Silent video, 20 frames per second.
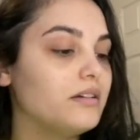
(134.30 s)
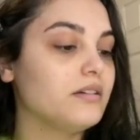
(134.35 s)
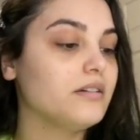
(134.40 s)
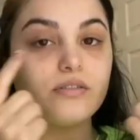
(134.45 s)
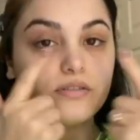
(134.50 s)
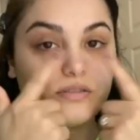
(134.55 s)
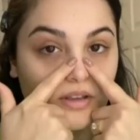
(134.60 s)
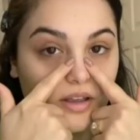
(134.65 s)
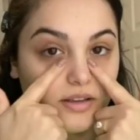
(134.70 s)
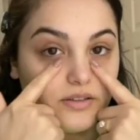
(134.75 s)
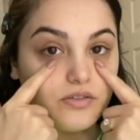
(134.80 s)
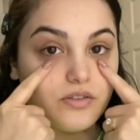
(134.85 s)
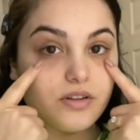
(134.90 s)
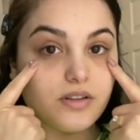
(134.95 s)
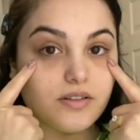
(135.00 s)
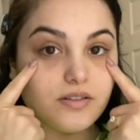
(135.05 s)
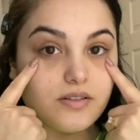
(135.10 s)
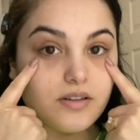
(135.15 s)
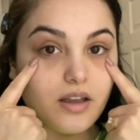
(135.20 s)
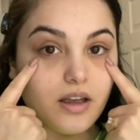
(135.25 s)
So as you
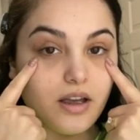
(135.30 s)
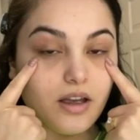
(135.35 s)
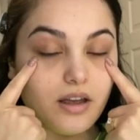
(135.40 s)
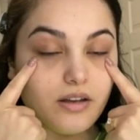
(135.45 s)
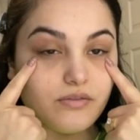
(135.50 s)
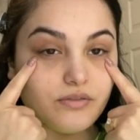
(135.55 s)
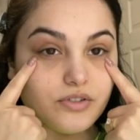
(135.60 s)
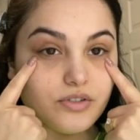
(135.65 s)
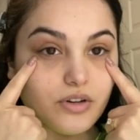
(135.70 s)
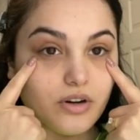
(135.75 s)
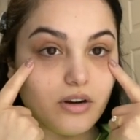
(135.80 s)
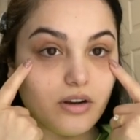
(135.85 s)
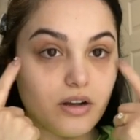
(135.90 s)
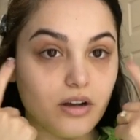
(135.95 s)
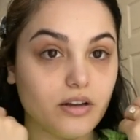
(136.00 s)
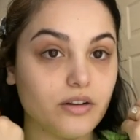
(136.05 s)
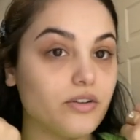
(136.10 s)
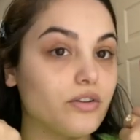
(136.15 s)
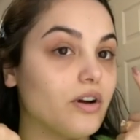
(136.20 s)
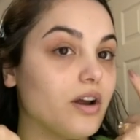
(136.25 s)
can see, I have dark
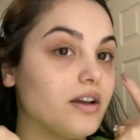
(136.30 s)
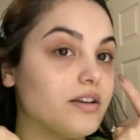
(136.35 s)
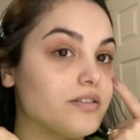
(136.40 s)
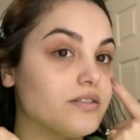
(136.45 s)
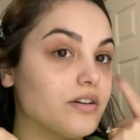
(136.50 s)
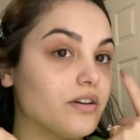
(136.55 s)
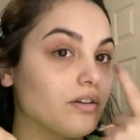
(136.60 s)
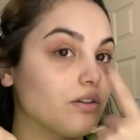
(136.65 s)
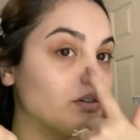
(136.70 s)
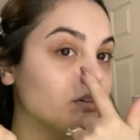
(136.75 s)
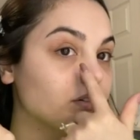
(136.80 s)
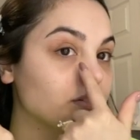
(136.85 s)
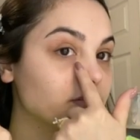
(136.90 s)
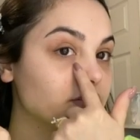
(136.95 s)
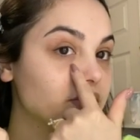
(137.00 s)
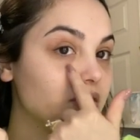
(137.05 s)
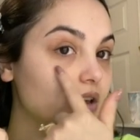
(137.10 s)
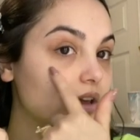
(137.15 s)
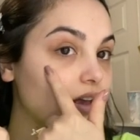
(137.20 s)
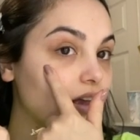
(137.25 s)
under eye circles.